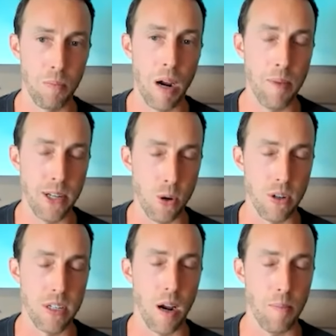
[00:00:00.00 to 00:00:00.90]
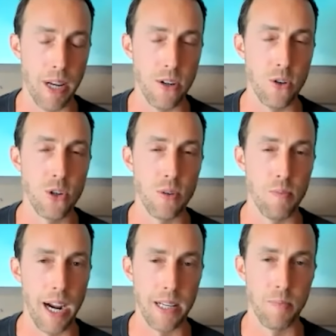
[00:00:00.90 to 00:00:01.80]
My mentor taught me you should
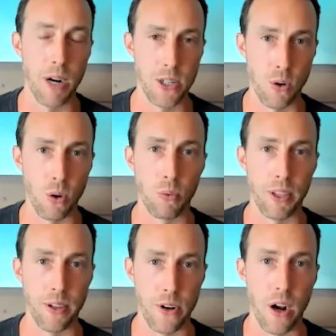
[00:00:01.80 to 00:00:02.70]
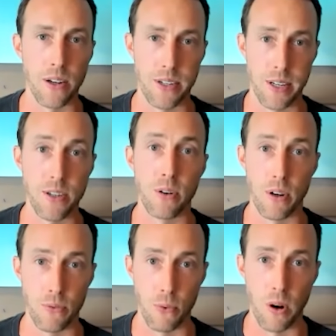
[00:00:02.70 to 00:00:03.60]
buy as much gold with your dollars as you can
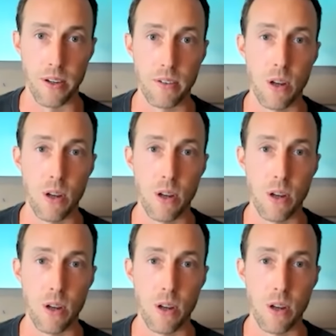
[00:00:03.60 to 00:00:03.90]
afford.